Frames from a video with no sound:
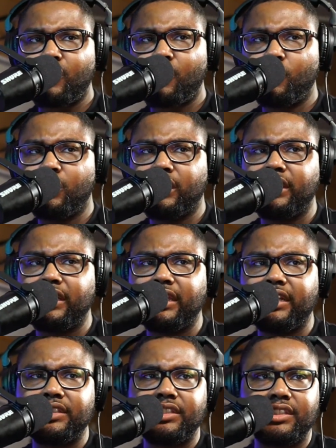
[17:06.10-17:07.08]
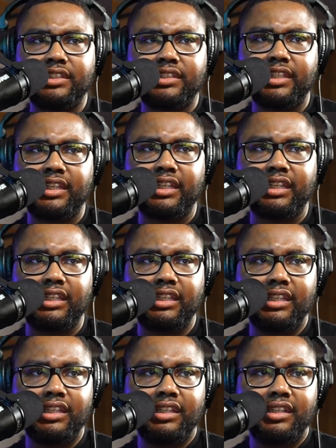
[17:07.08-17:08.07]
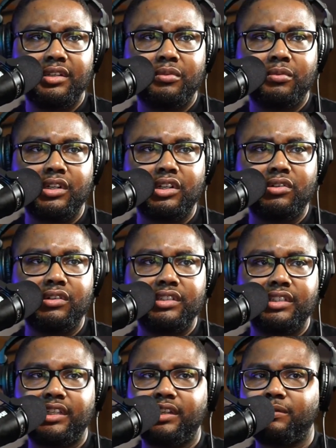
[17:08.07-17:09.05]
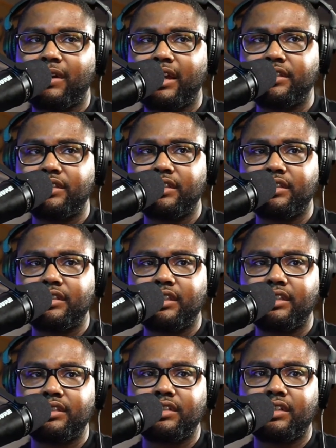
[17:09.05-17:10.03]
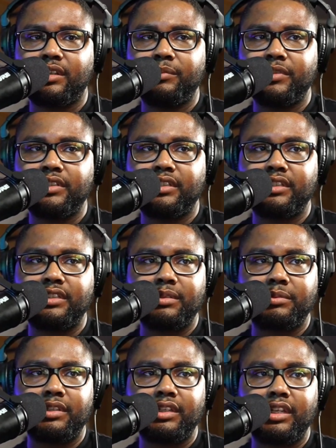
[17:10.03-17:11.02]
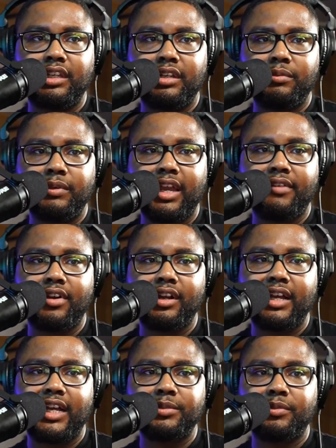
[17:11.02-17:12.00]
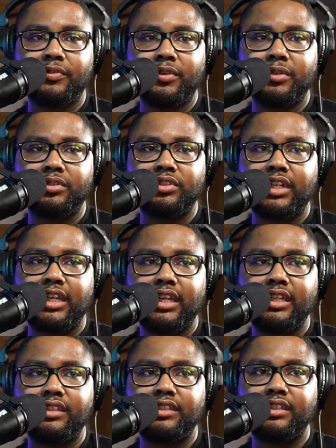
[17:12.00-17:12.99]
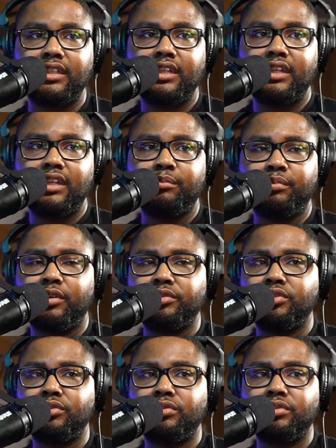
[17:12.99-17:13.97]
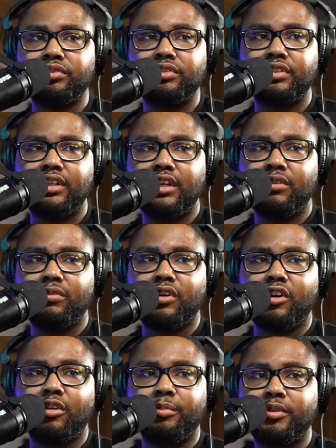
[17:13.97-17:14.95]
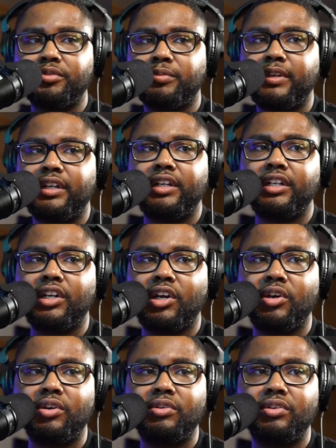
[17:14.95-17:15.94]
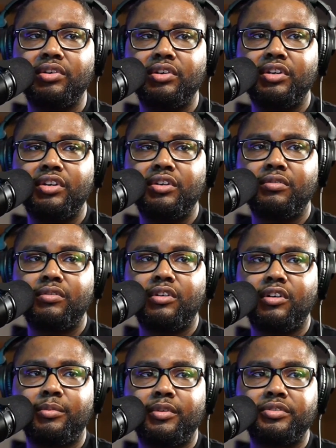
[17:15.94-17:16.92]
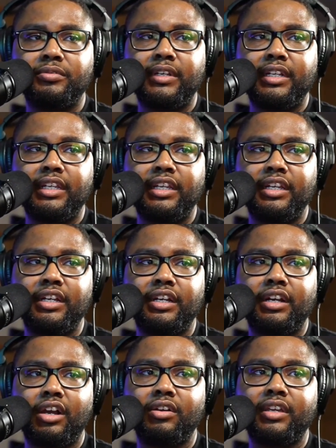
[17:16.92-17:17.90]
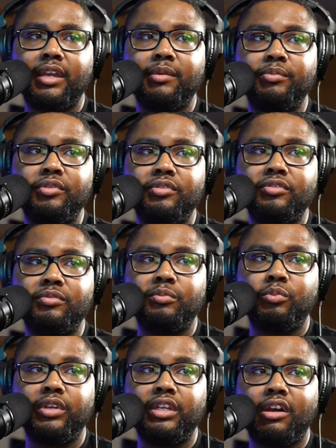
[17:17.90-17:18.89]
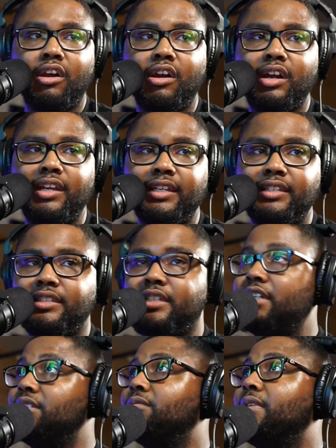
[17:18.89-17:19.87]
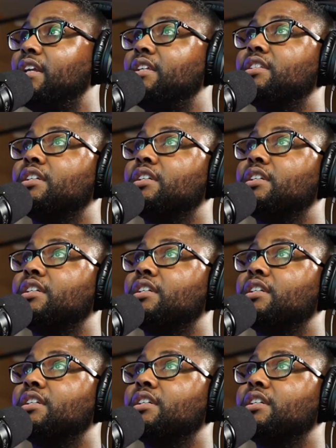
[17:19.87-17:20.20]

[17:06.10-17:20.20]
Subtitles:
we're going to get into this thing. We're going to get right into this thing. So let me see something here. We have our gospel vocal chains in Pro Tools. We're almost ready to go. We're almost ready here. Okay, boom. We are indeed ready to